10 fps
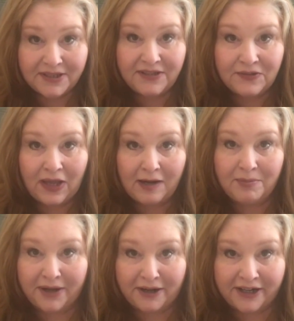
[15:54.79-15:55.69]
I was in the
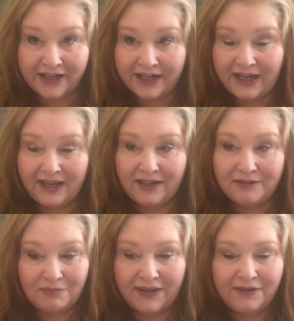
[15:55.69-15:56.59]
library,
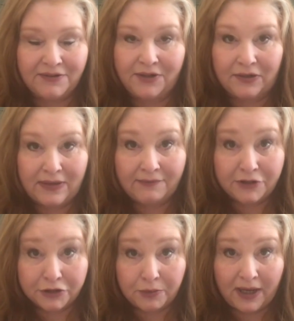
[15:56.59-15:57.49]
I think I was around
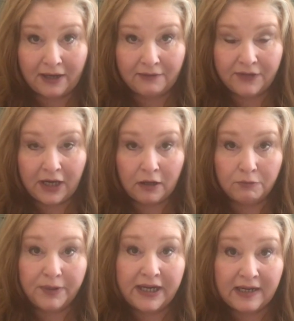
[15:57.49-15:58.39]
11 or 12,
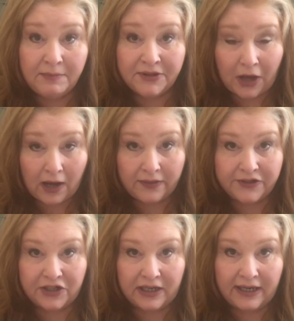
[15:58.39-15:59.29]
reading
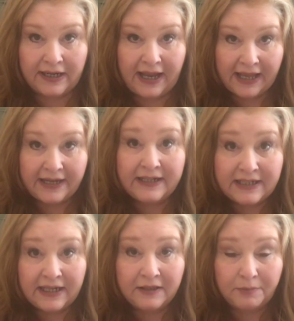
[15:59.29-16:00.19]
mythology and
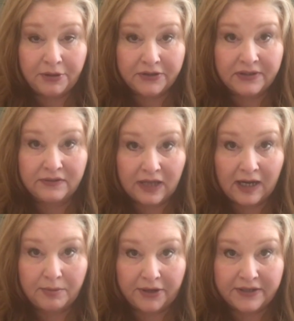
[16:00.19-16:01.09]
editing the books in the
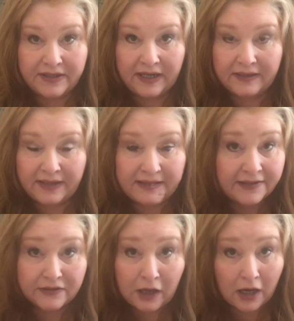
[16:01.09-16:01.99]
library, saying
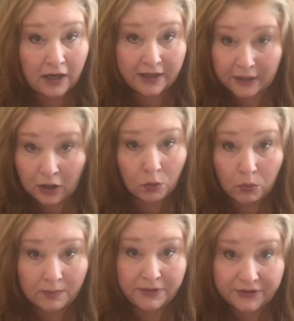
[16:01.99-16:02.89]
that is not
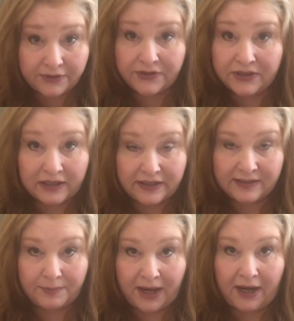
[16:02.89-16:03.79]
what Medusa is